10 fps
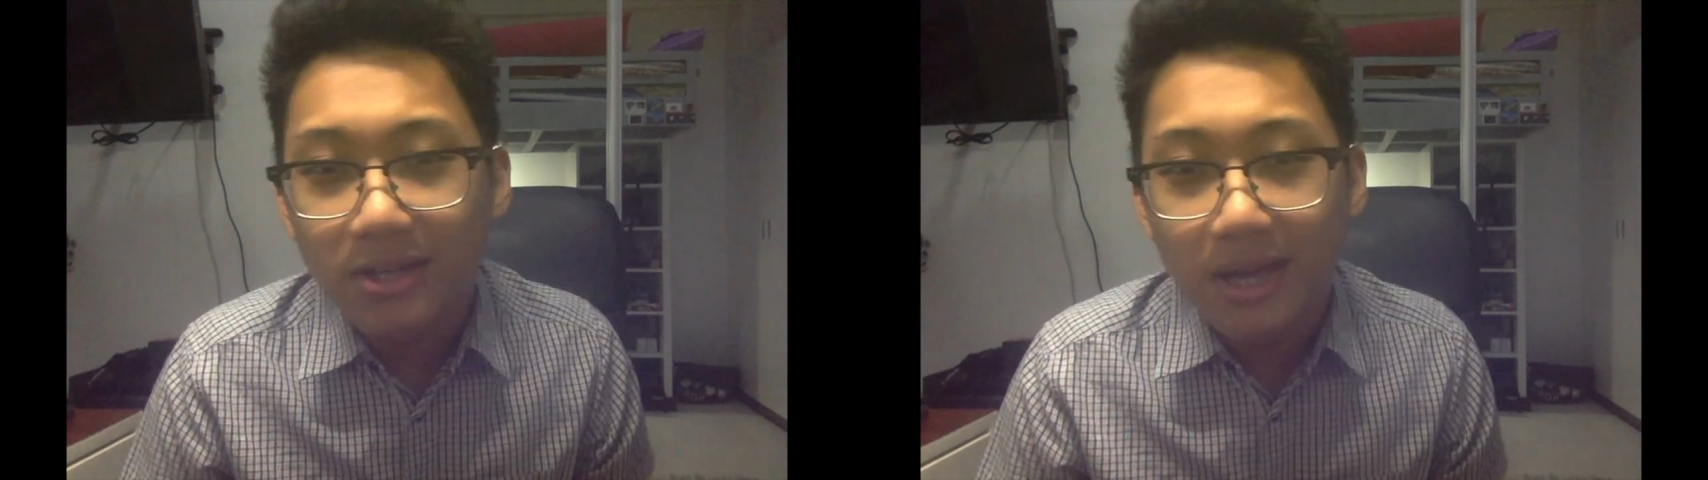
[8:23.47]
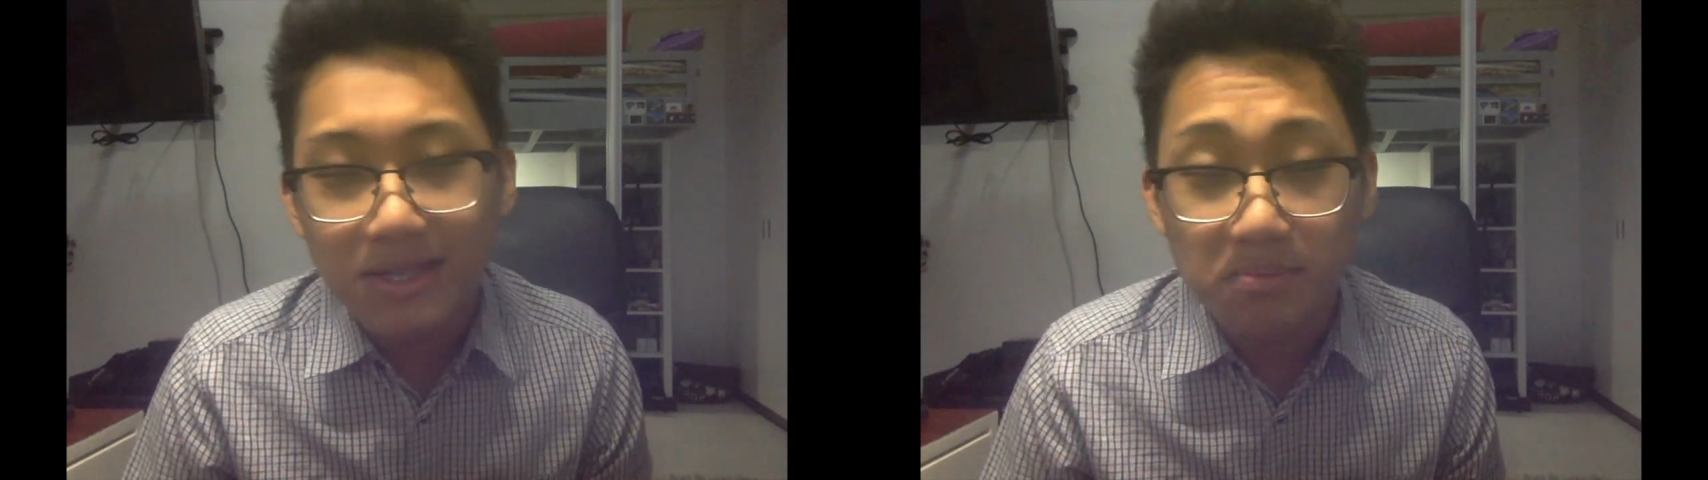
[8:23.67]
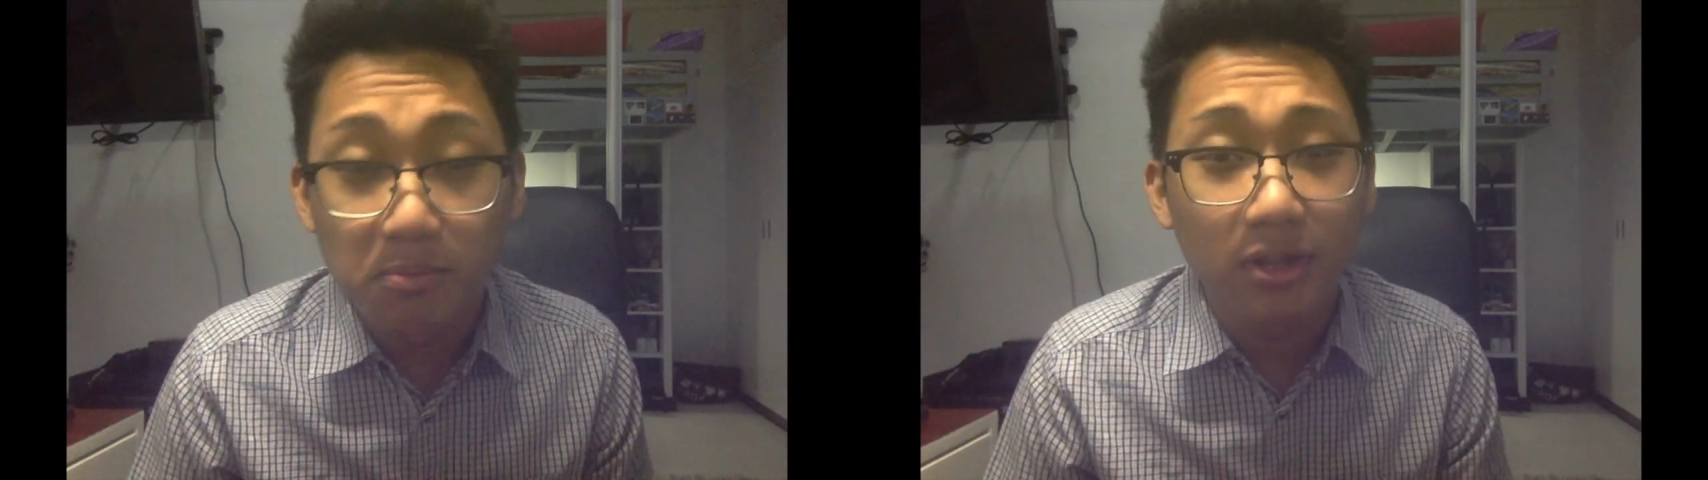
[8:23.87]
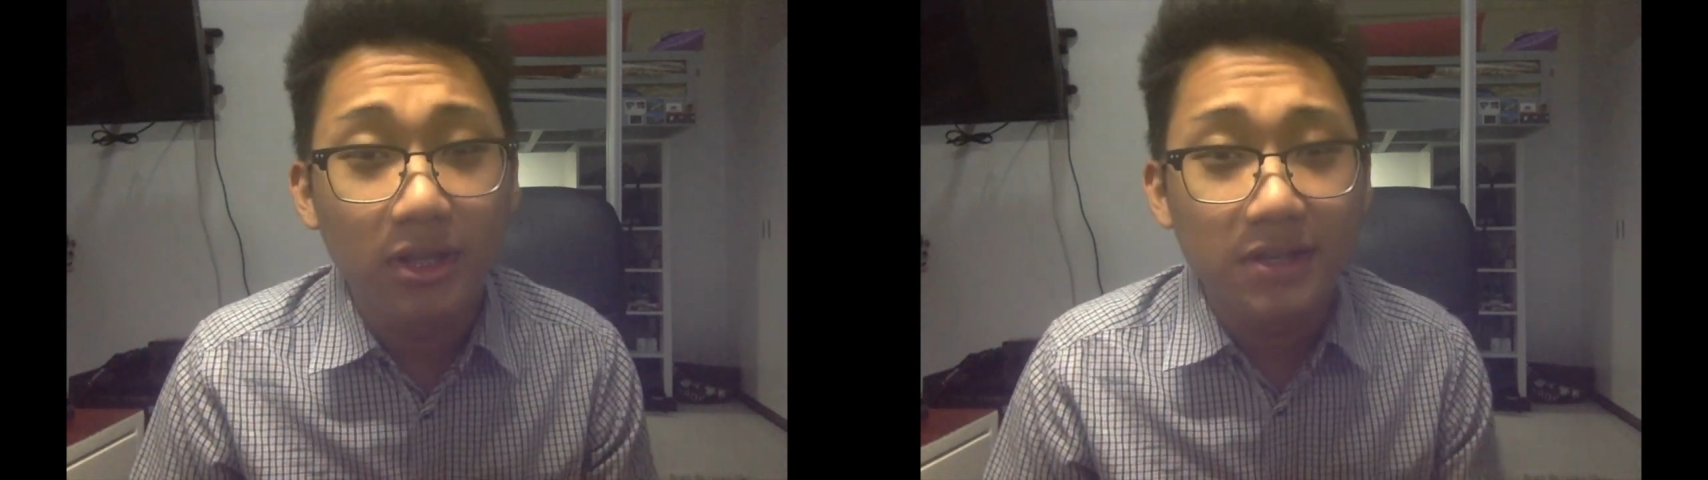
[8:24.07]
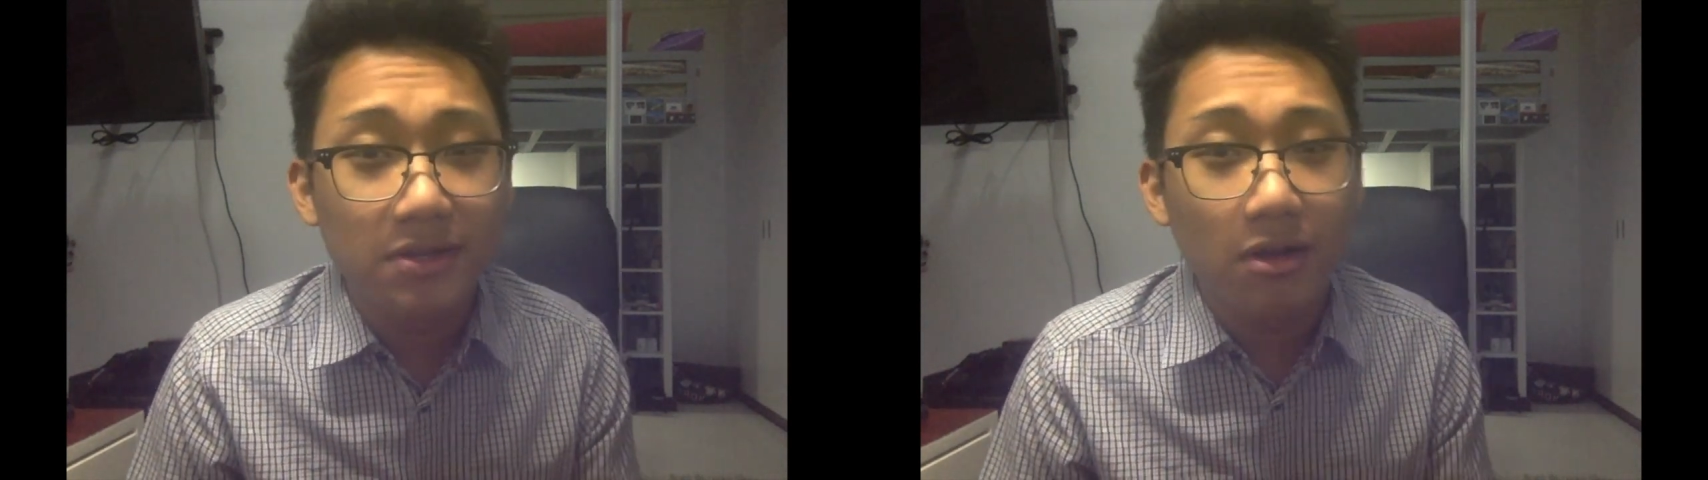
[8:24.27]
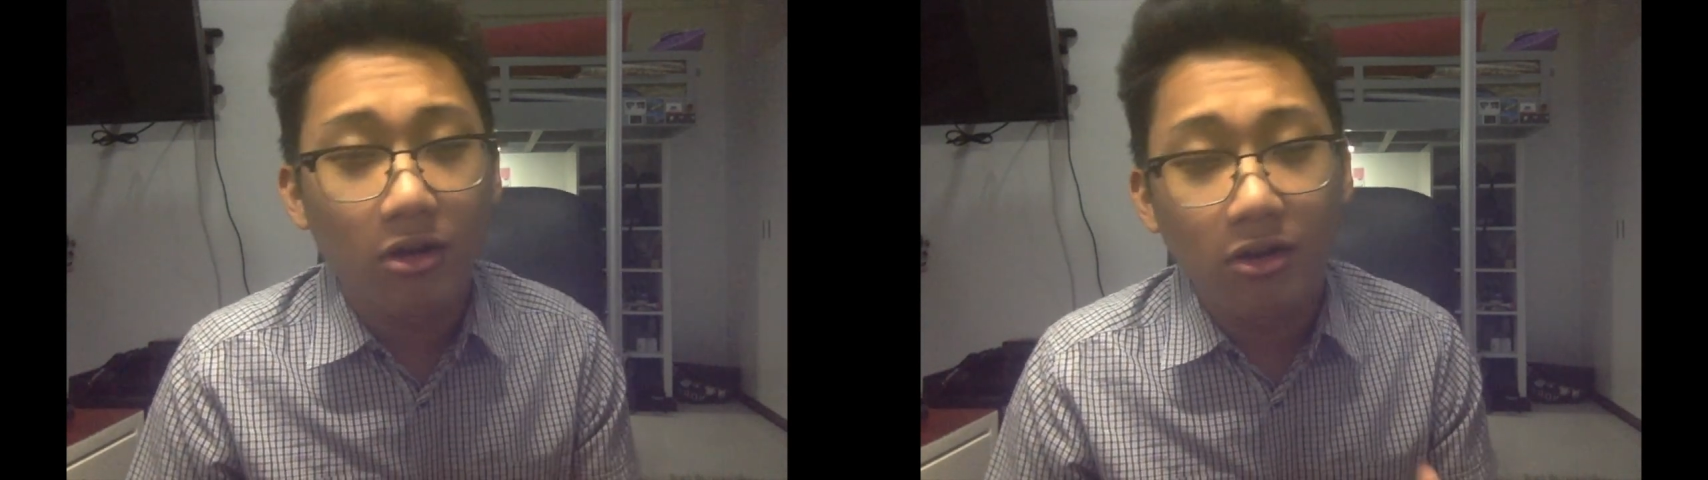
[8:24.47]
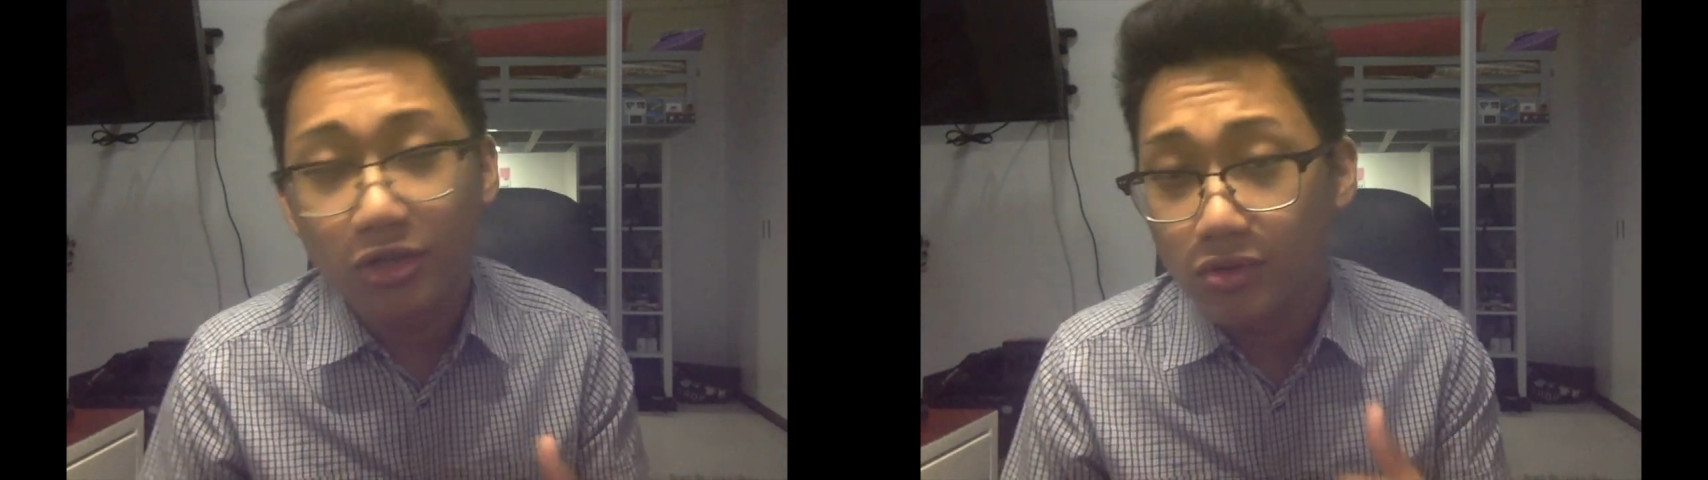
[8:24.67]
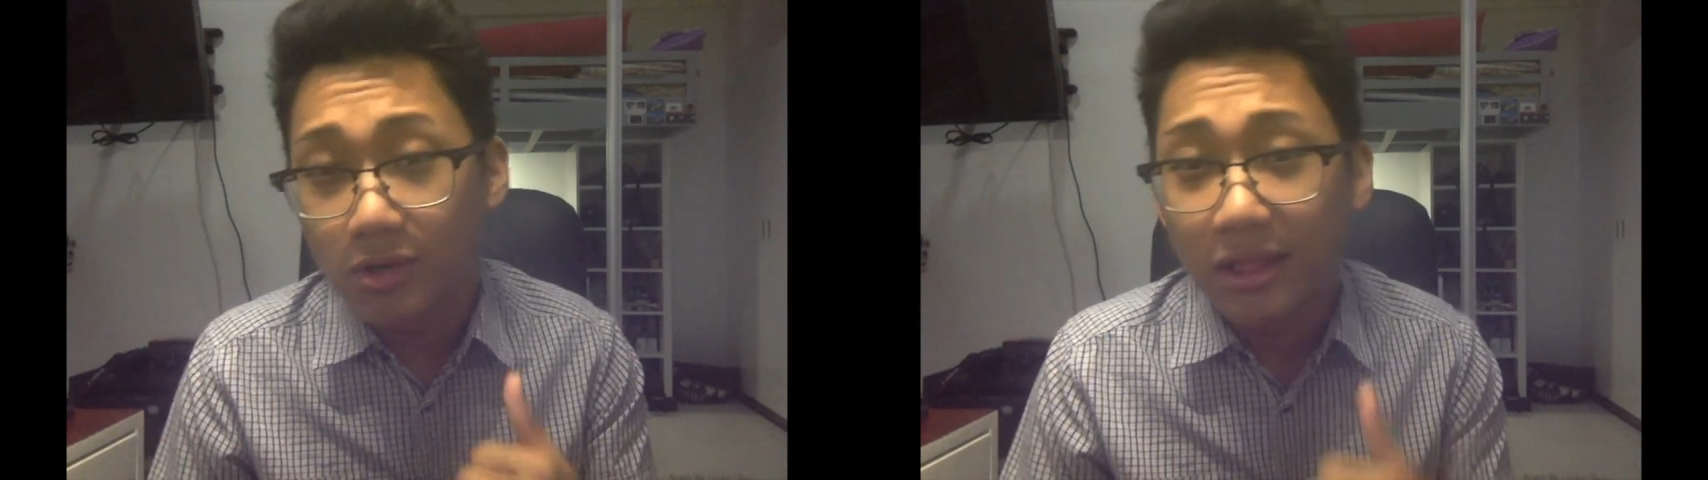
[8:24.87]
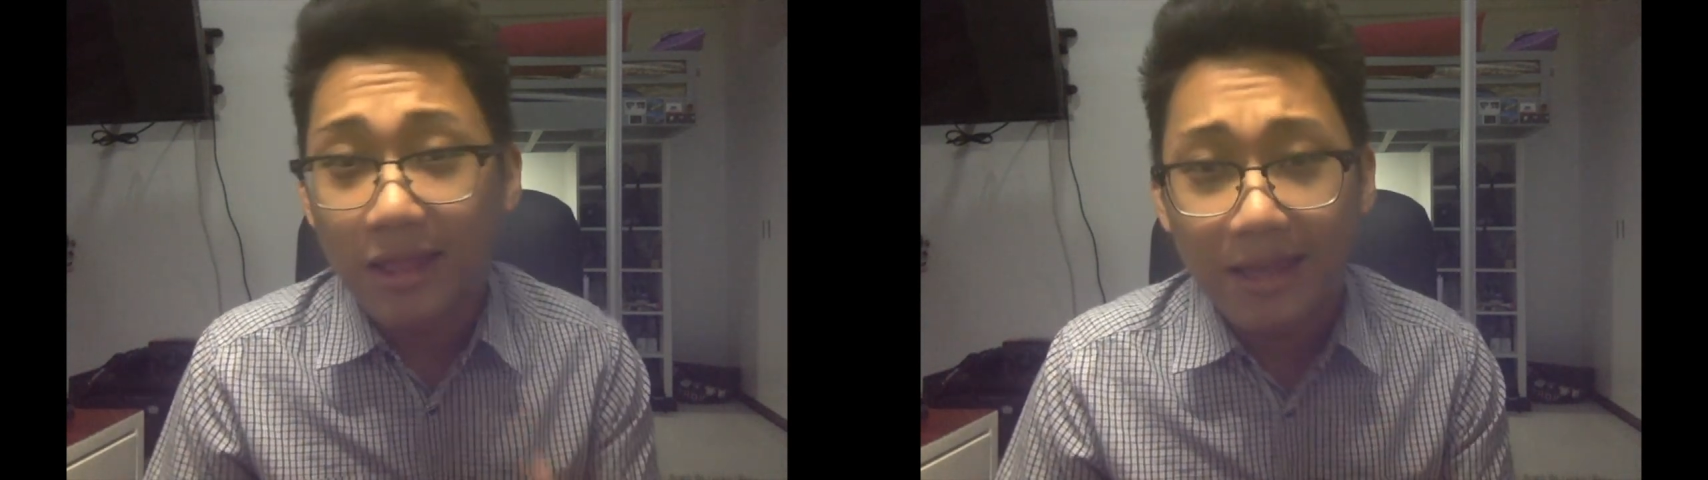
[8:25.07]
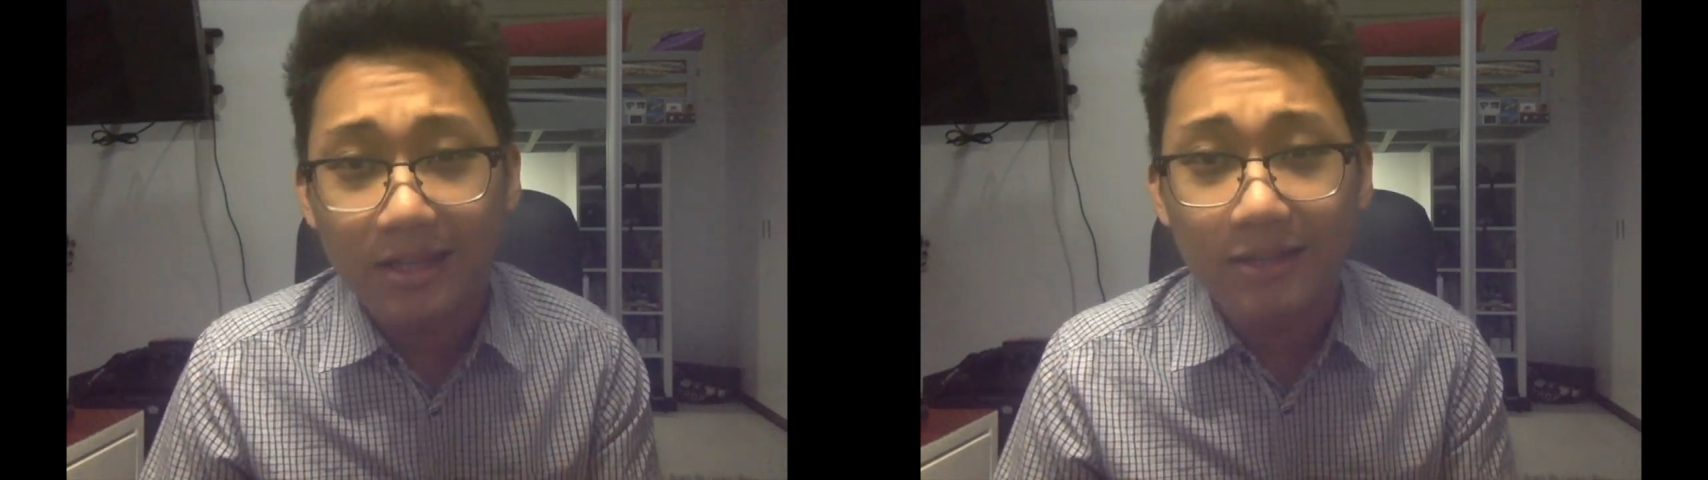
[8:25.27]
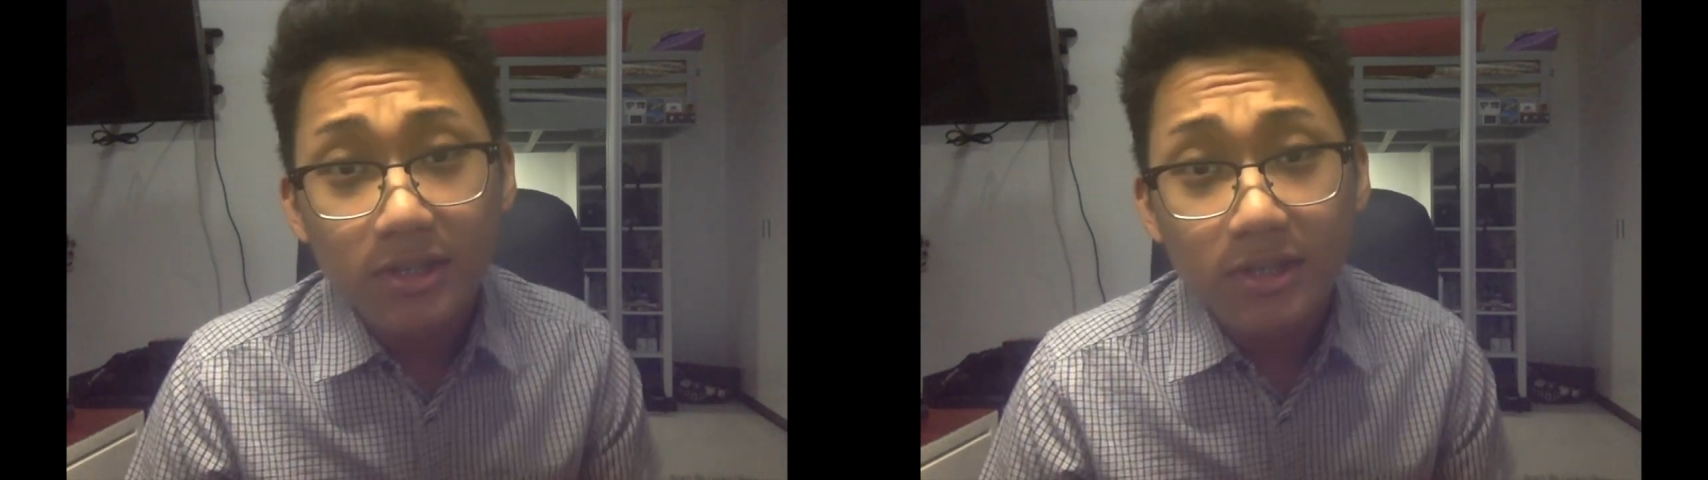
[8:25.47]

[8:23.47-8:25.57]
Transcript: guys' Mondays are usually like.